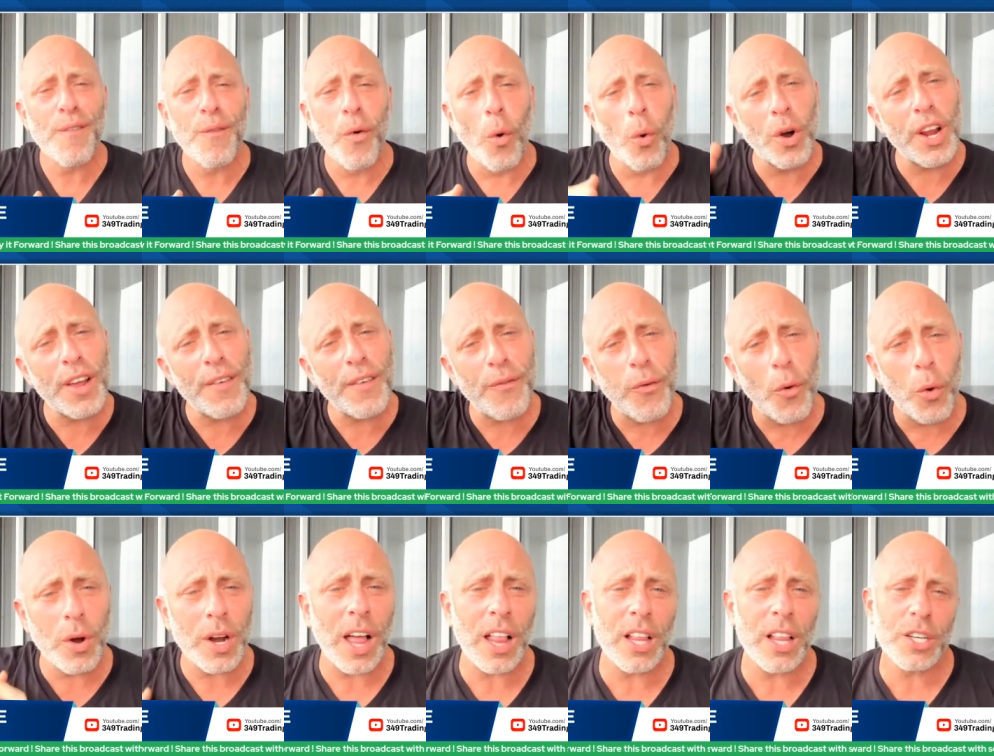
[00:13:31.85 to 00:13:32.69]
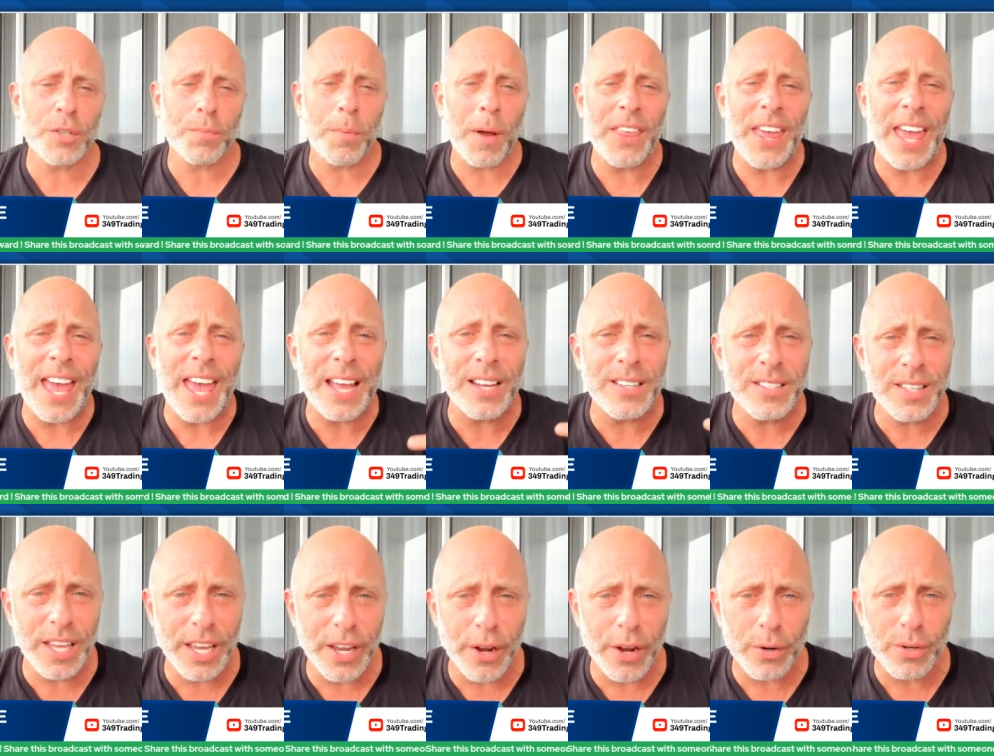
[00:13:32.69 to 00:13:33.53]
$44 by the end
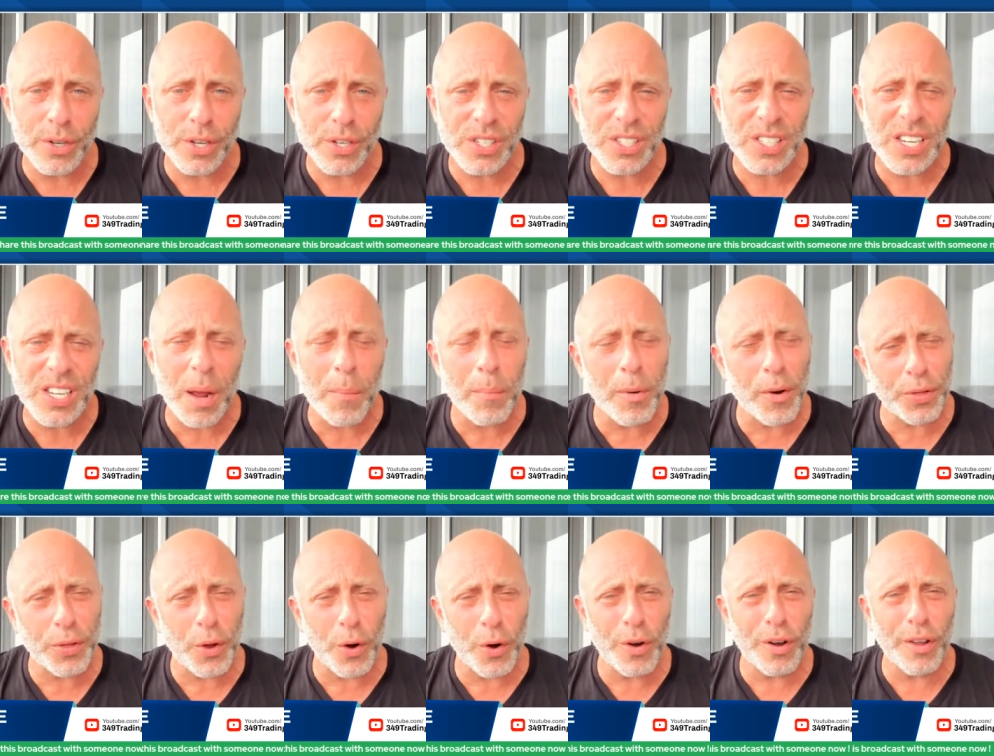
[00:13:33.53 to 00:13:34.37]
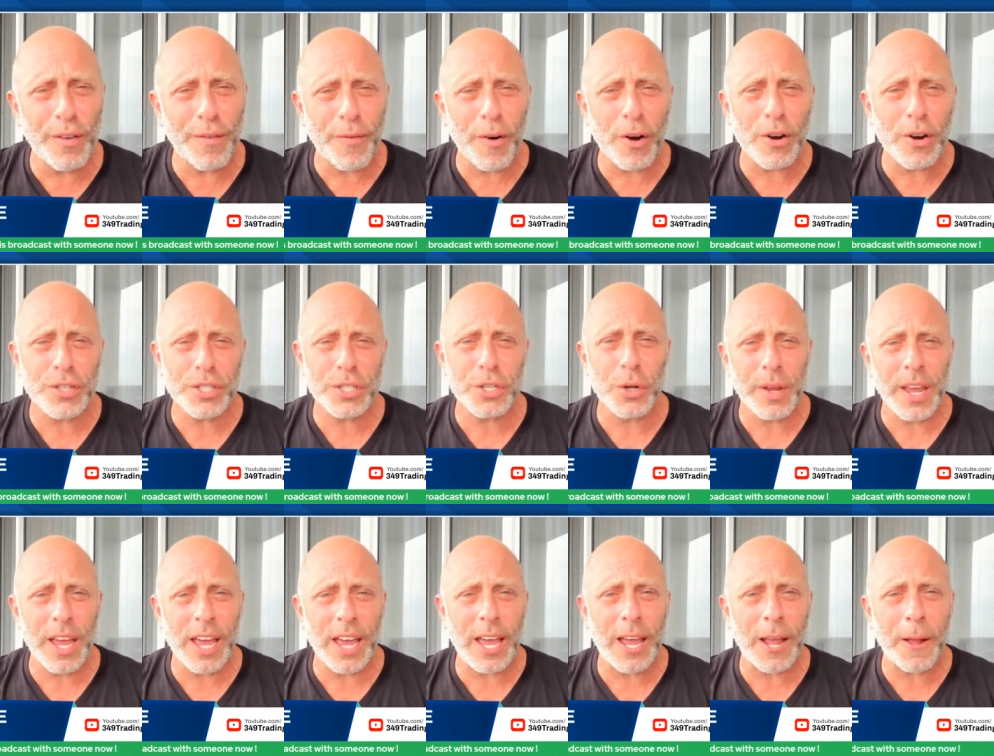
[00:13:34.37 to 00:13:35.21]
of the year, December 31st,
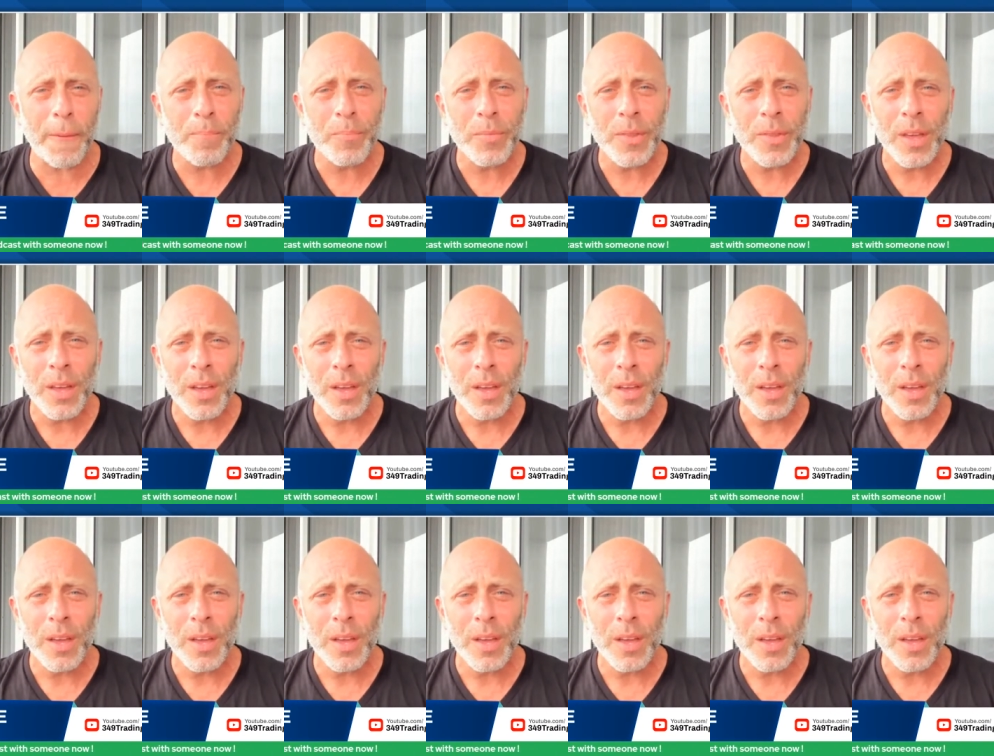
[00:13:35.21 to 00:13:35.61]
okay?